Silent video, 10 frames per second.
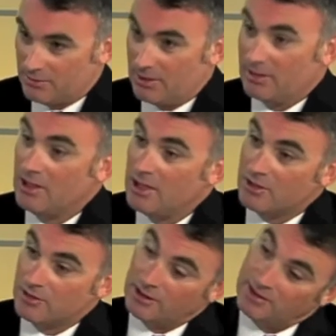right?
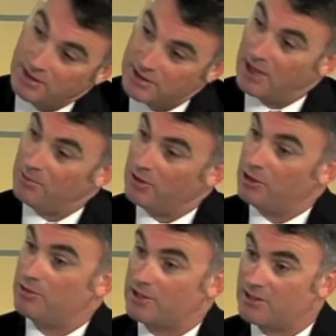So they'll sit down with
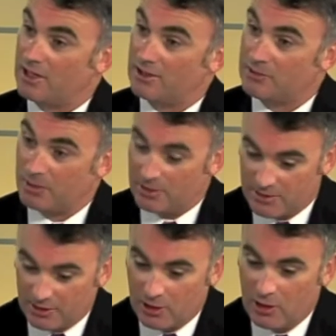you as a
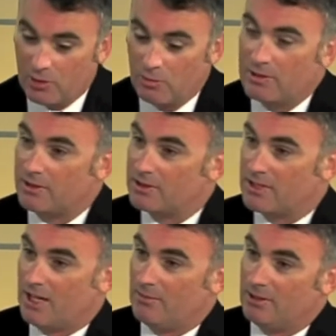salesperson with their
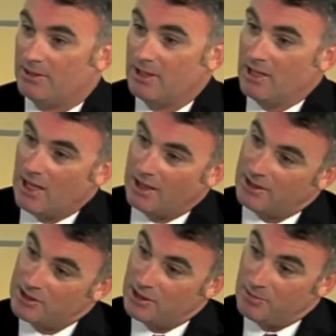tablet and
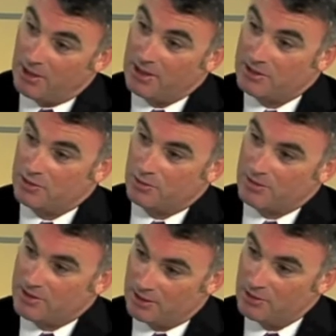actually brainstorm a
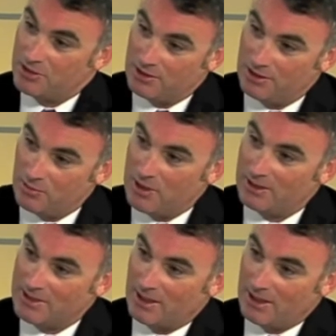solution in real
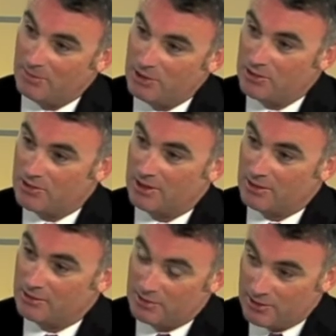time
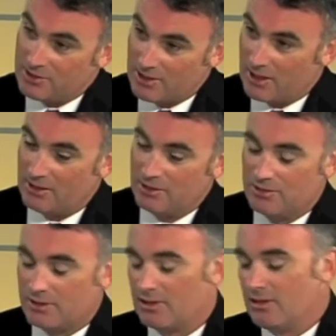using this
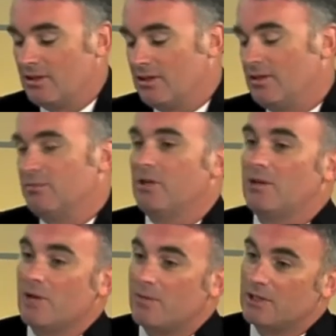mind
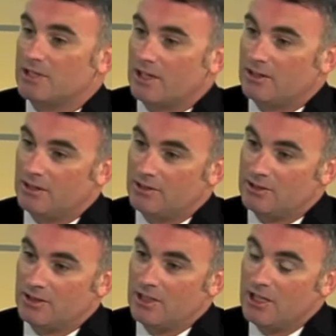mapping
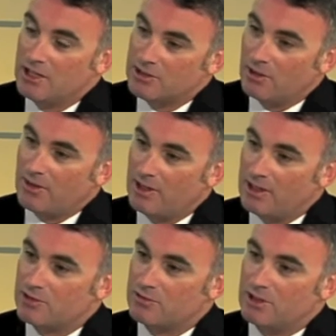technology. So I think
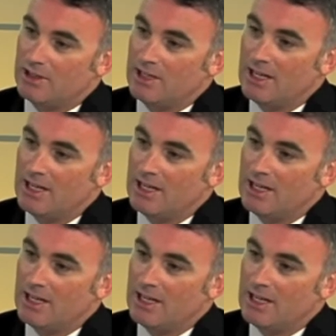it's really